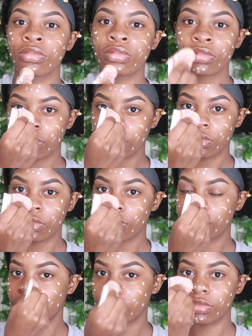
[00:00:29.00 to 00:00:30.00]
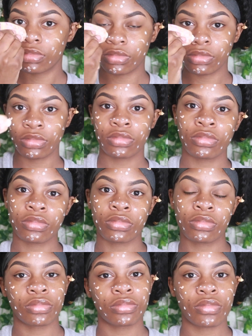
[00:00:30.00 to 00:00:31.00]
which y'all know I gotta use
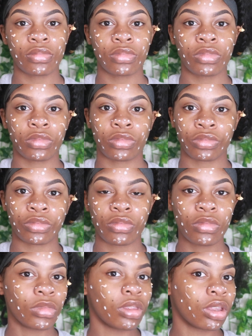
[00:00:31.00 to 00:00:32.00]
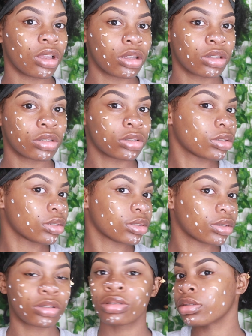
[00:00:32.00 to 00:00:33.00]
because I got oily skin,
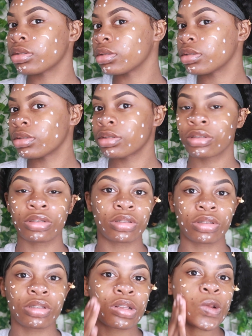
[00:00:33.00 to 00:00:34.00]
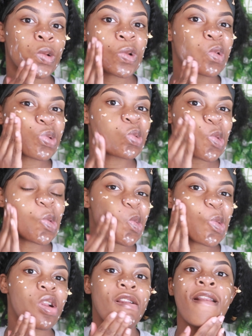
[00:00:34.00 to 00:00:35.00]
sweetie. And then I'm gonna use
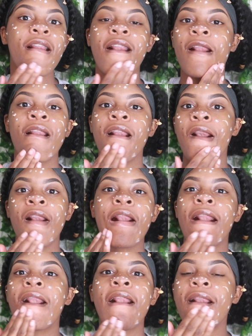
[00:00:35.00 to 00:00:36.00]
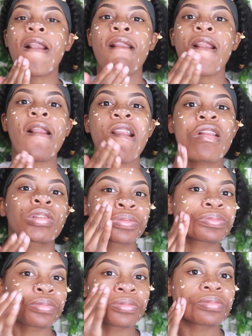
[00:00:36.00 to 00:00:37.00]
my hands just to rub that
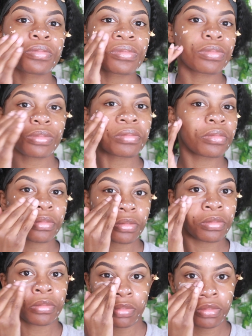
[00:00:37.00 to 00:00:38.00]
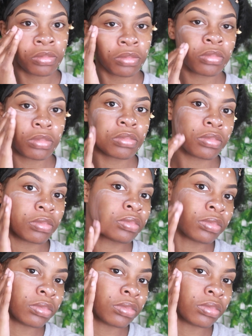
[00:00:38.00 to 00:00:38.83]
all in and spread it all over my face.